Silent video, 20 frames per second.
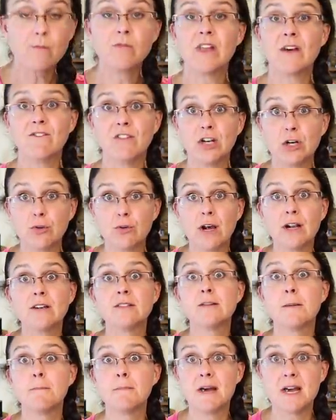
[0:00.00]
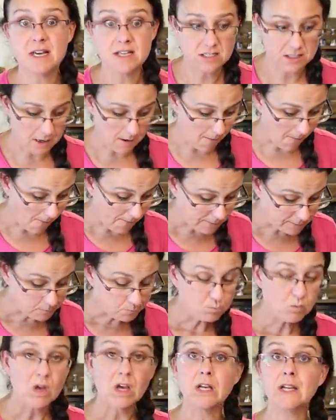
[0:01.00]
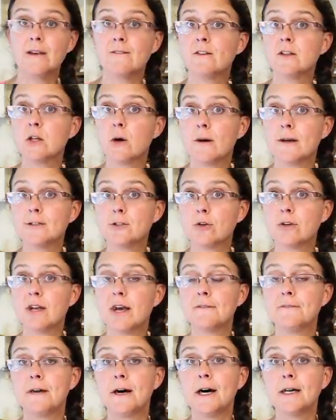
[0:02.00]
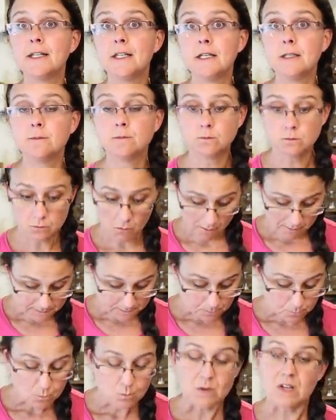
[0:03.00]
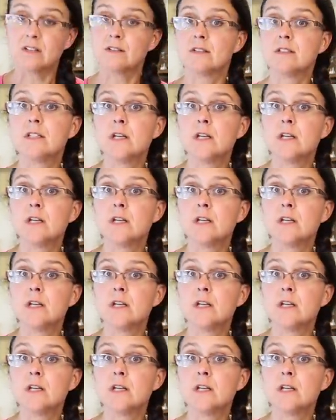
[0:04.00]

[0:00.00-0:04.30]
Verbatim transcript: That vinaigrette is amazing. And even though I don't have honey, it's